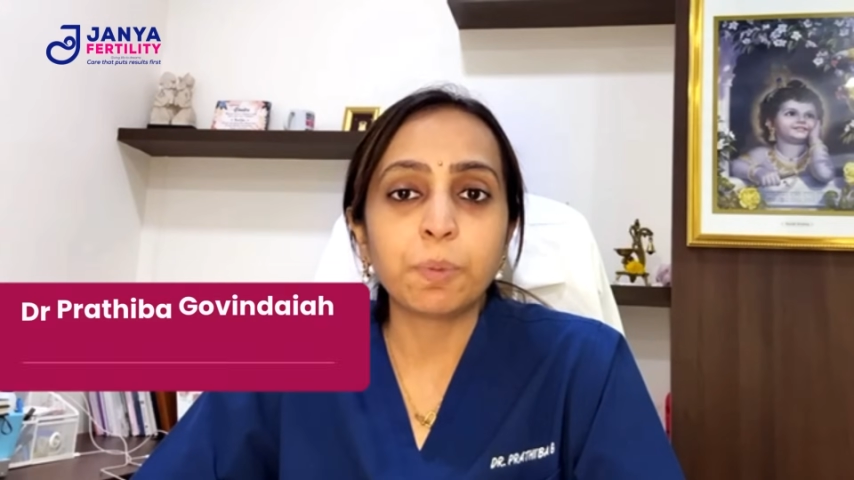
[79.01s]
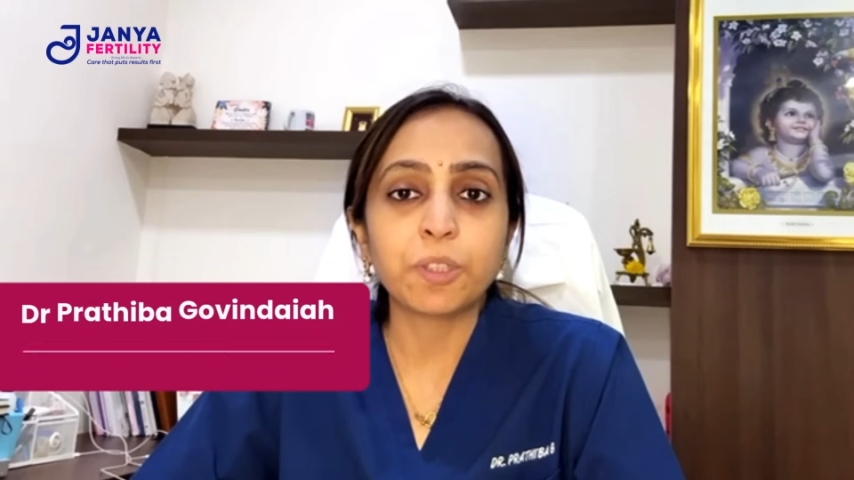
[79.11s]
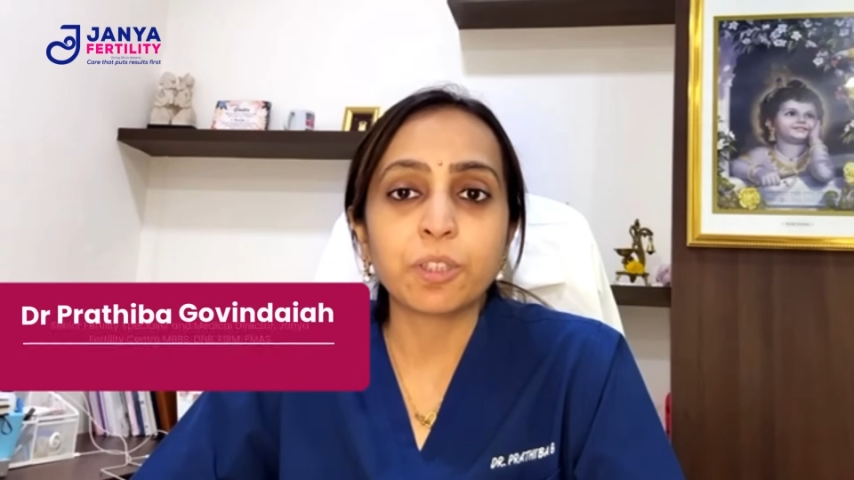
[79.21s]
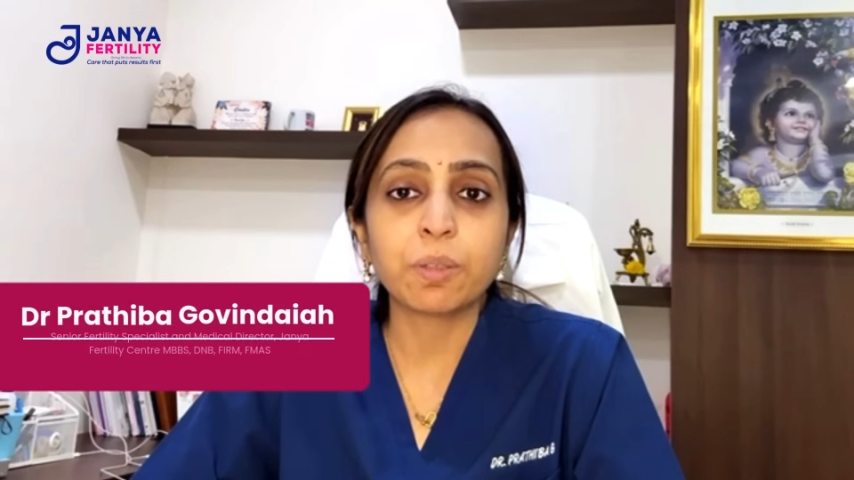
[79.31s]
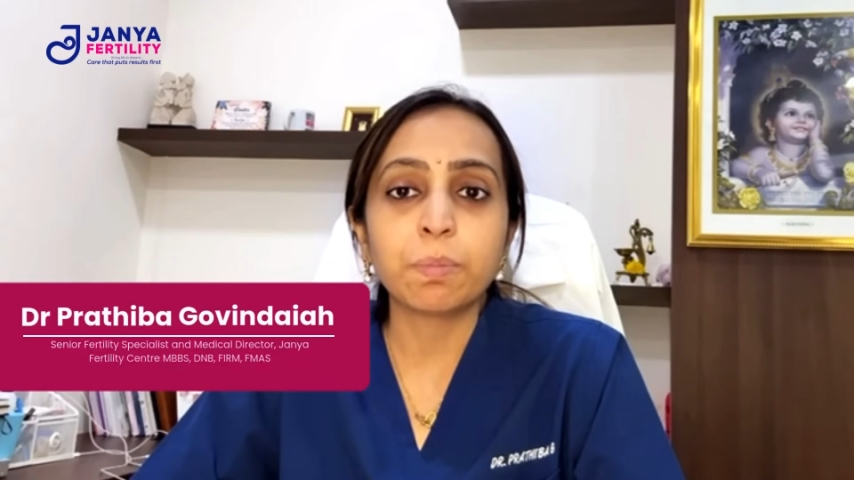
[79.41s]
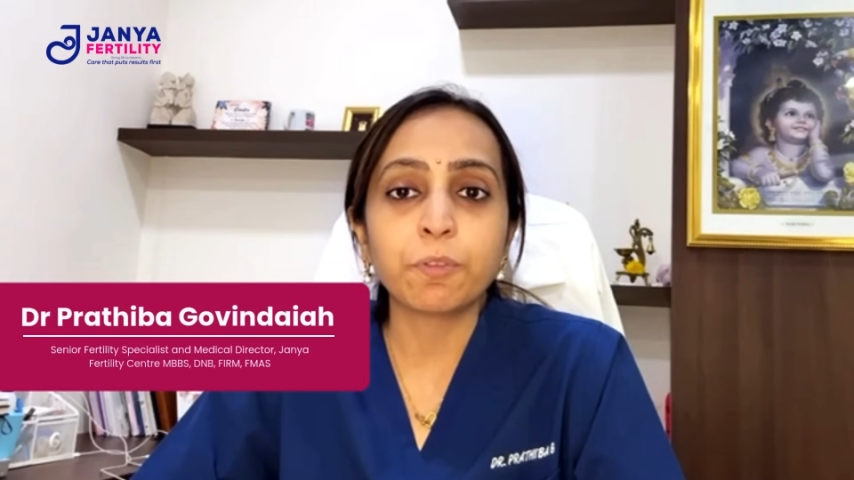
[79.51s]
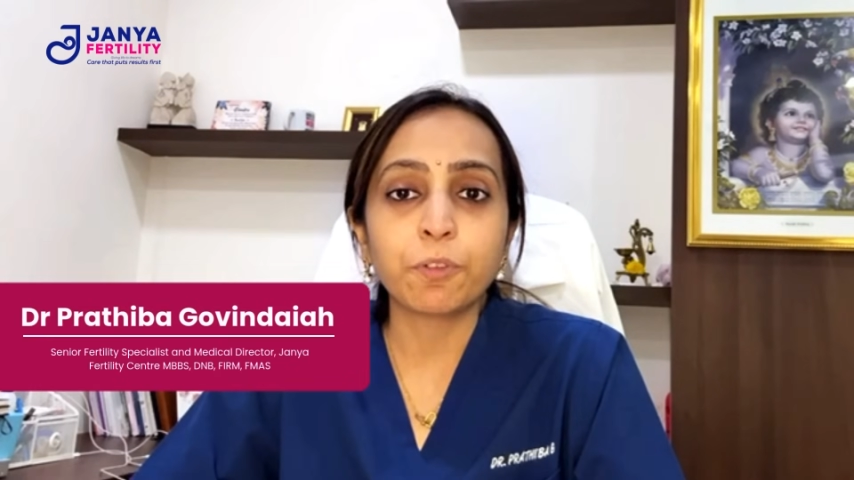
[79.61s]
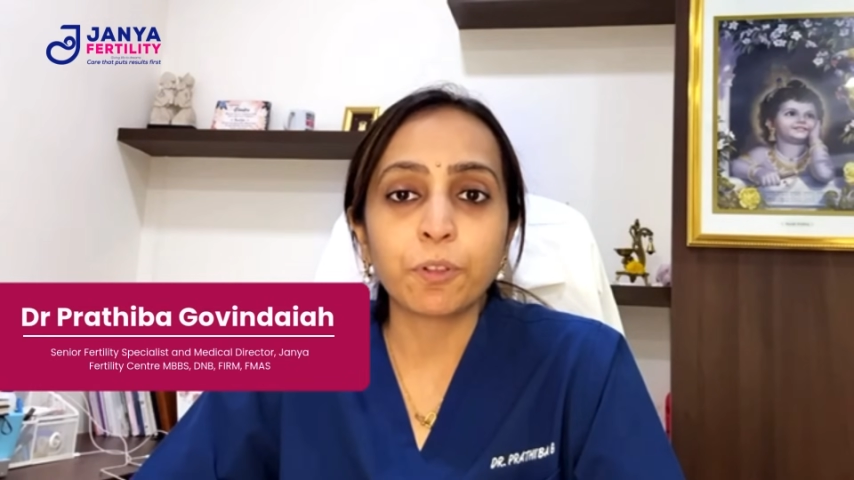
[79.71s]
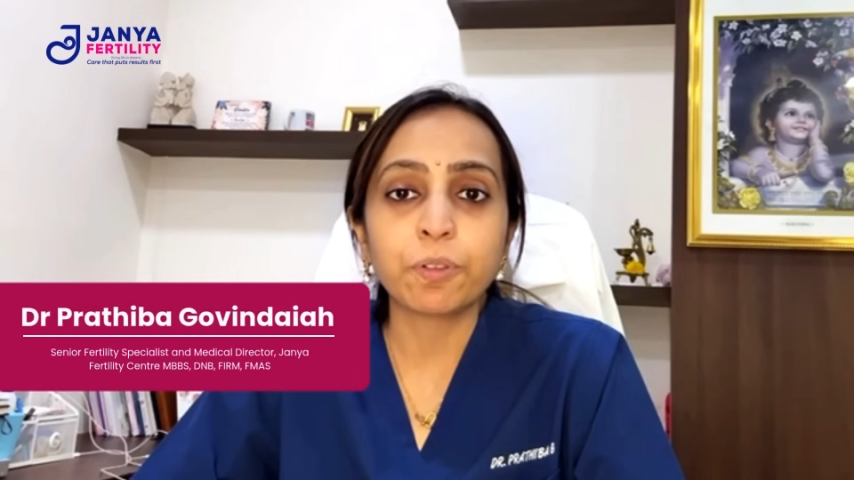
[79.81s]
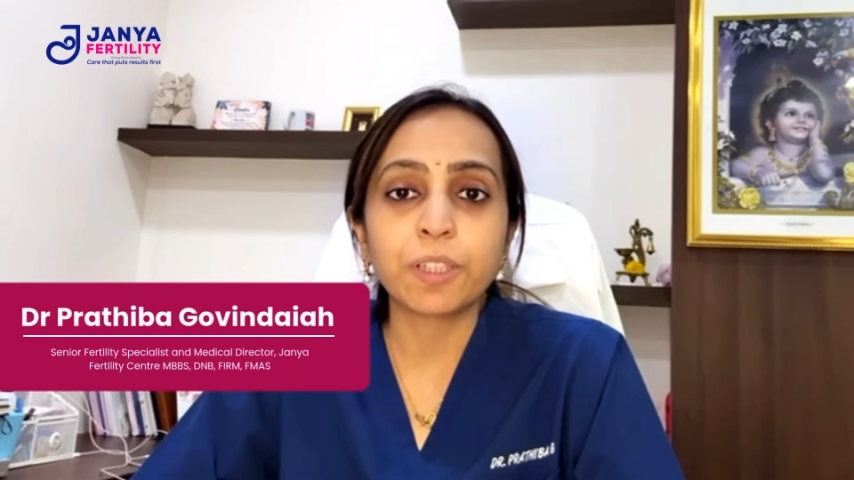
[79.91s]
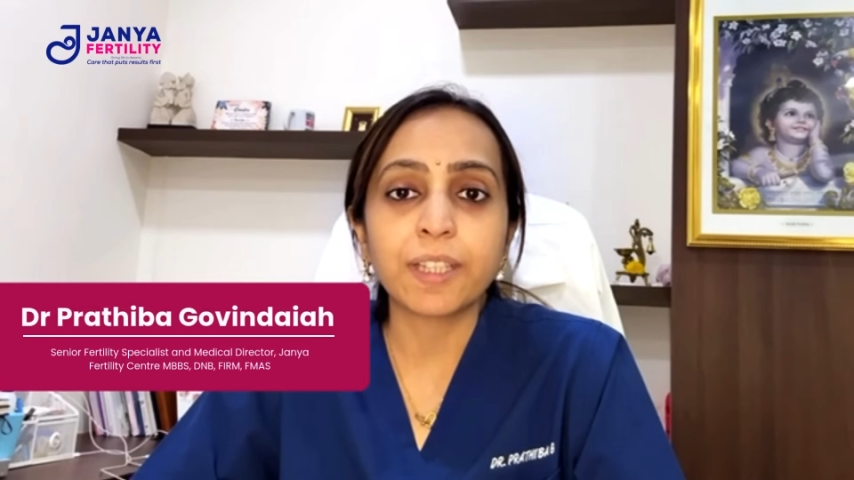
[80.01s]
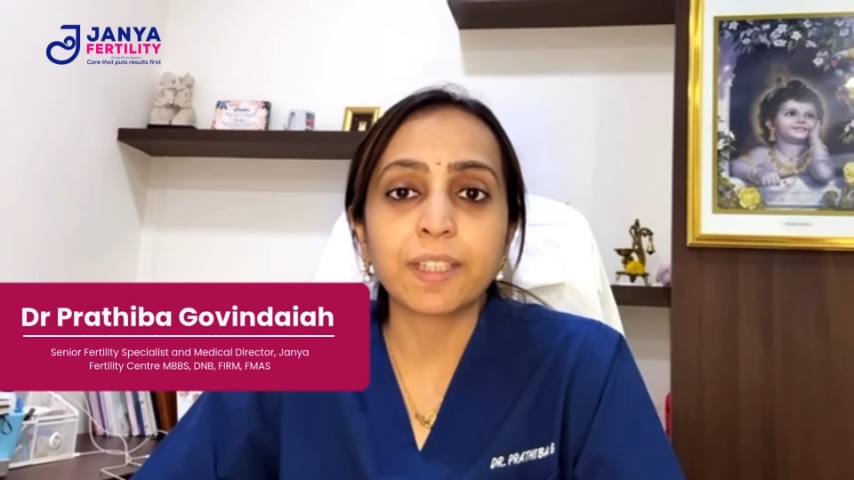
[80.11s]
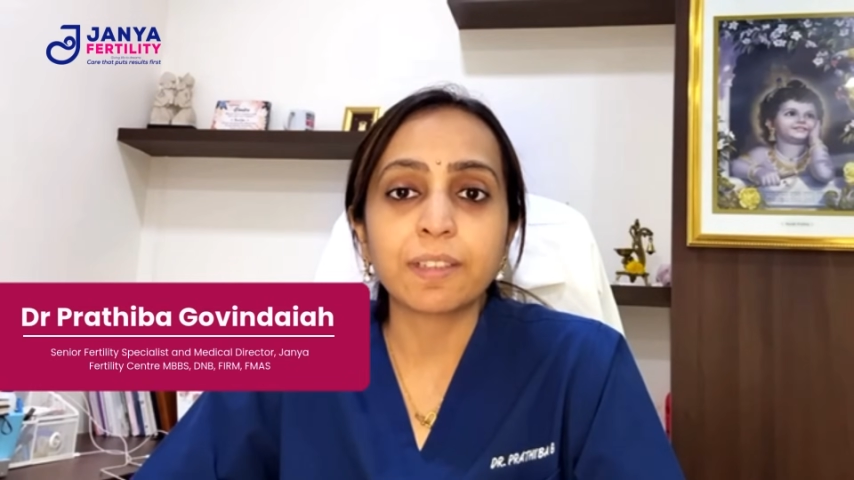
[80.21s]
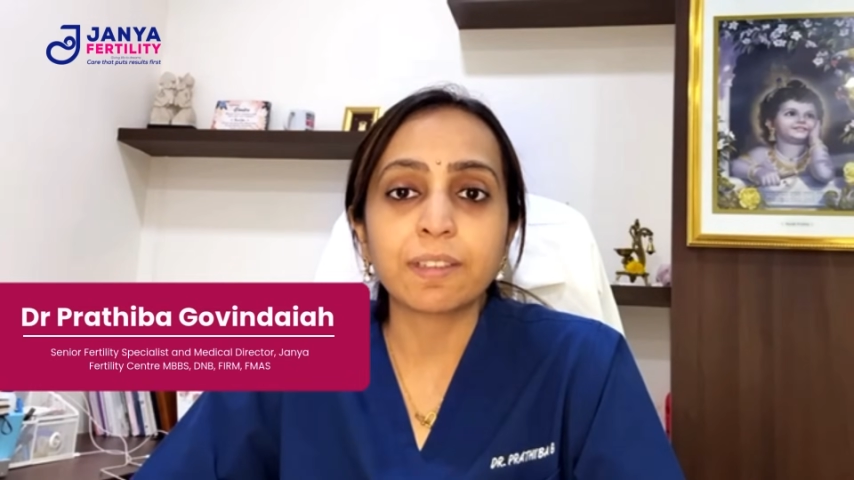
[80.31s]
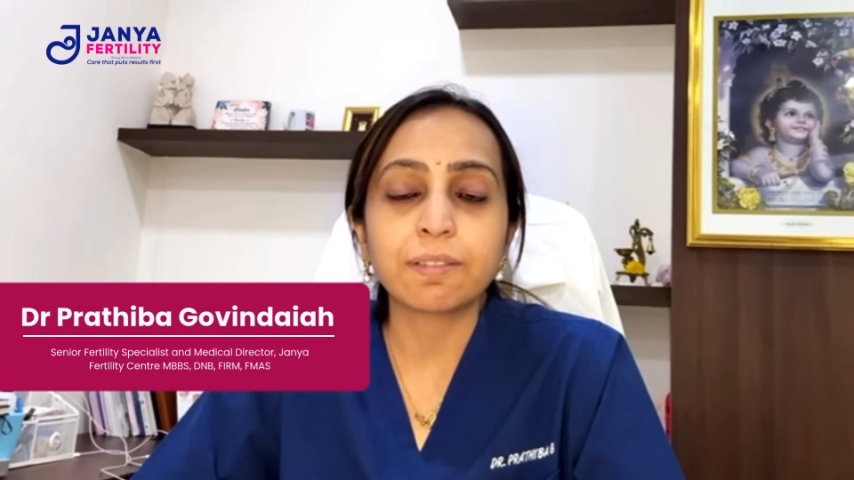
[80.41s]
picture before you
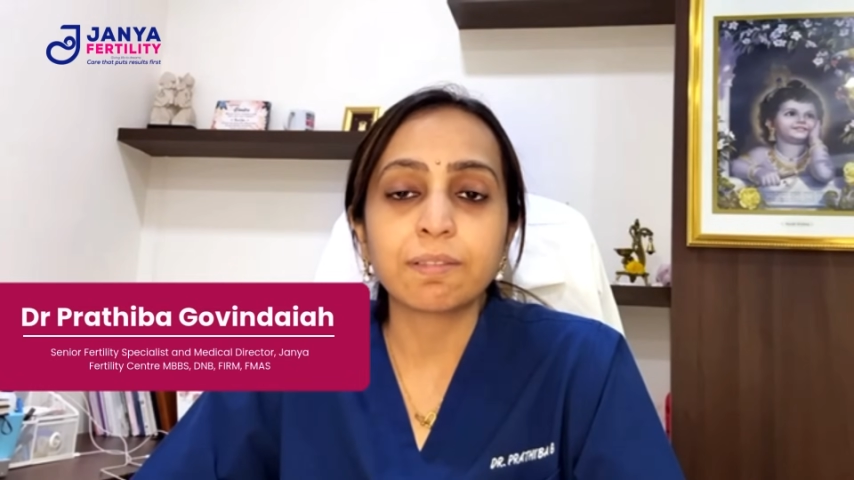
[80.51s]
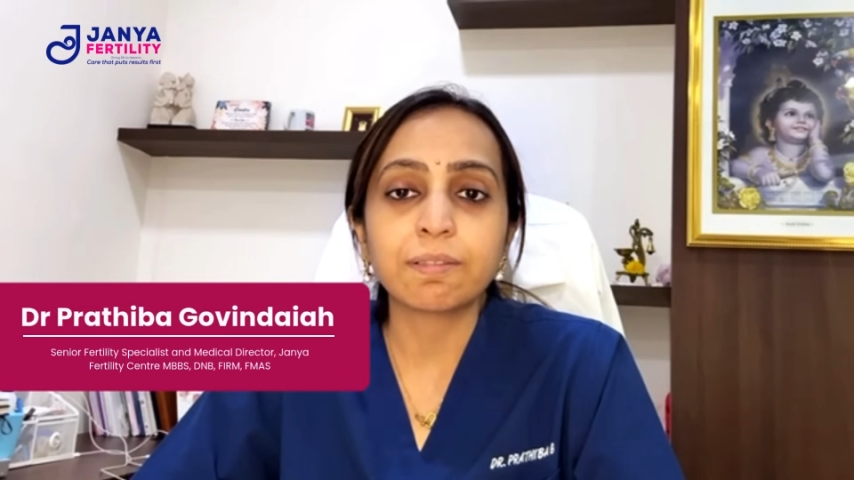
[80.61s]
take it.